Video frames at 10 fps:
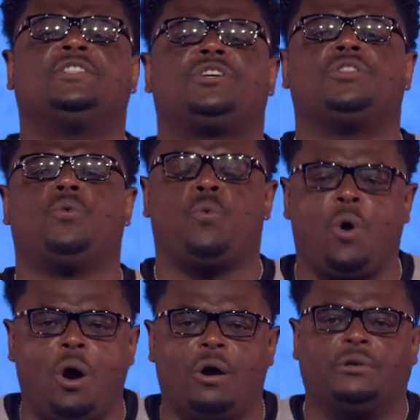into the
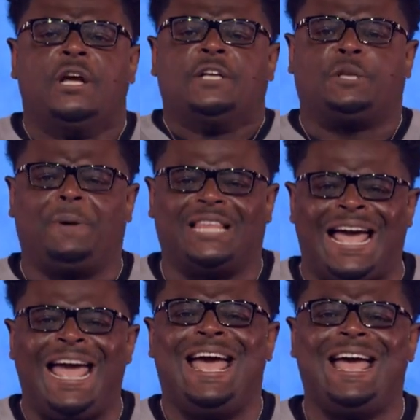world to be the
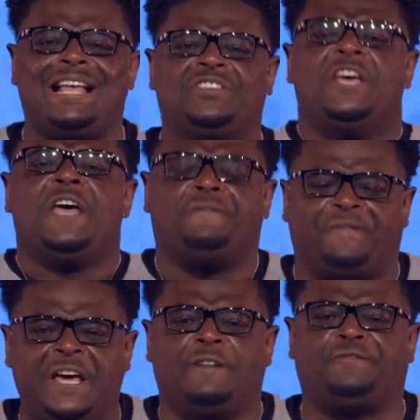hands and
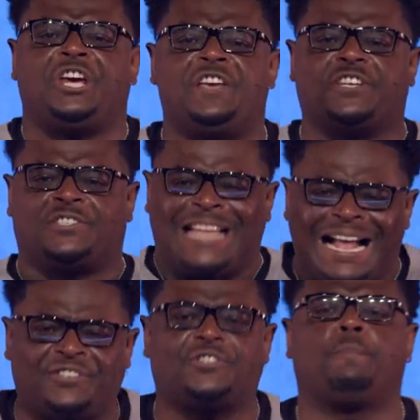feet of Jesus.
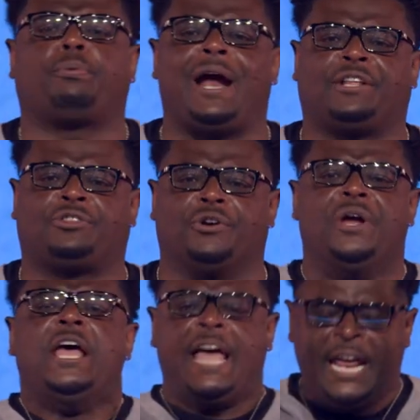That's the breakthrough.
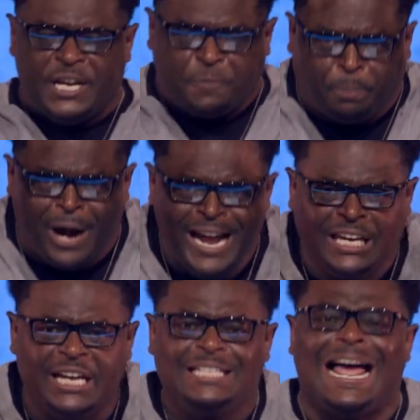It is
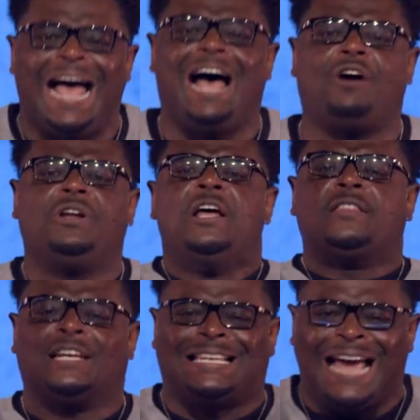breaking down
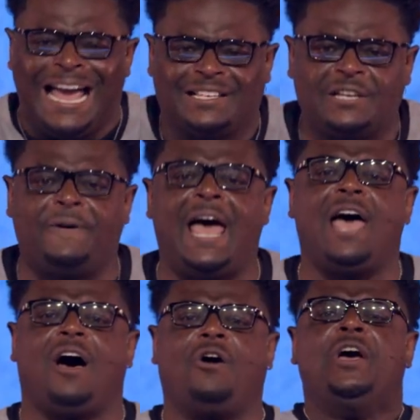the gates of
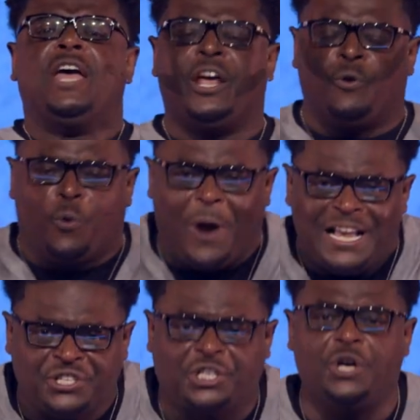hell and
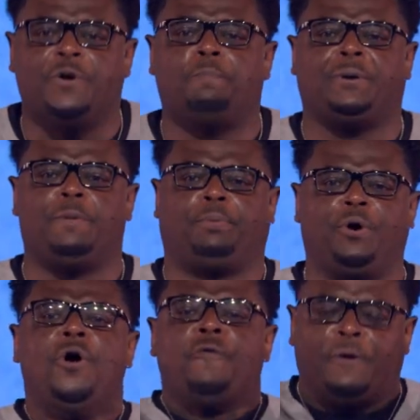rescuing
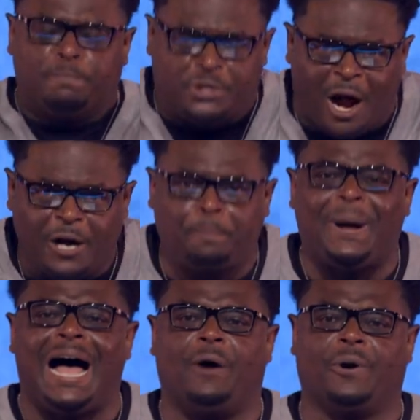people from dark
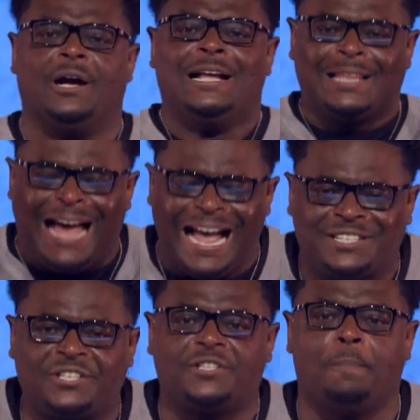power.
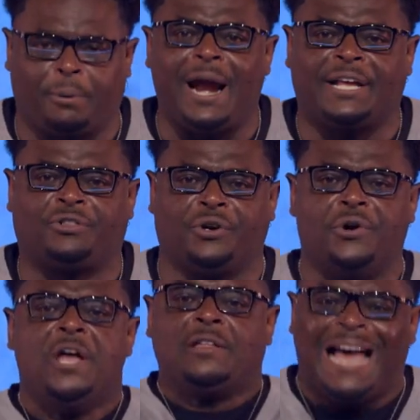That's the
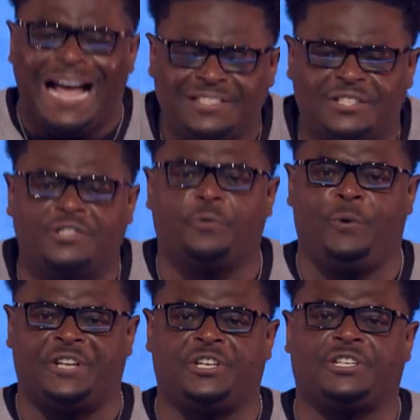breakthrough. That's the
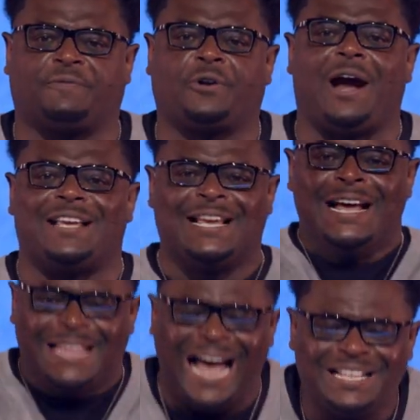riches of Christ.
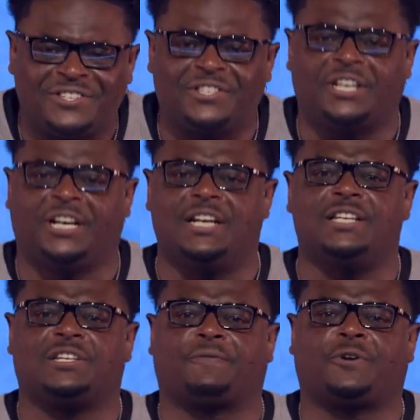That's the
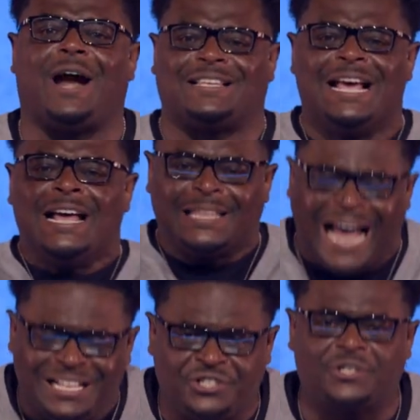goodness of Christ.
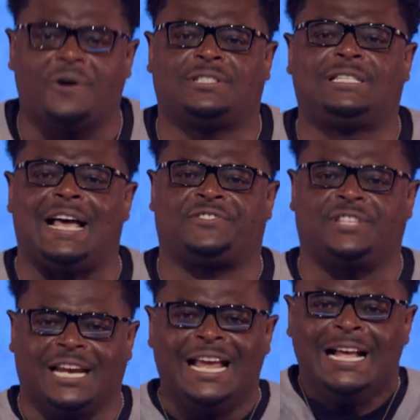That's your
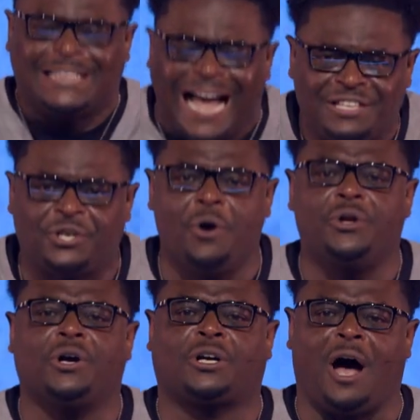destiny. That's who
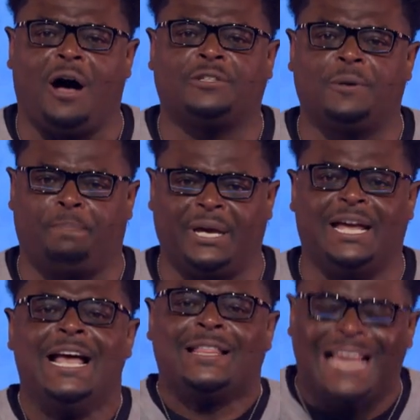you're called to
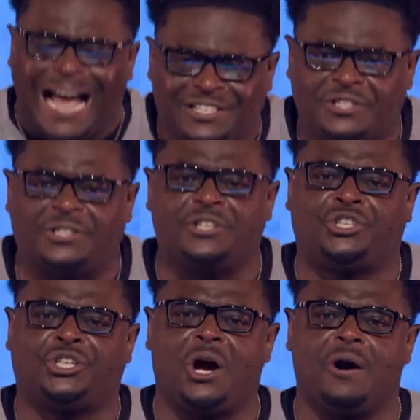be. That's the
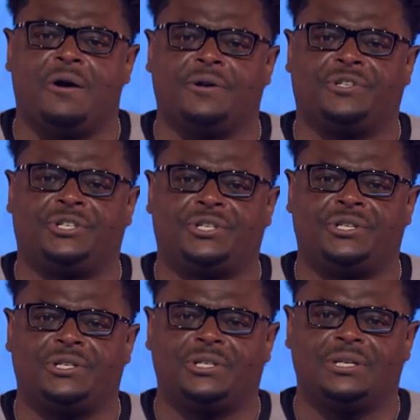church.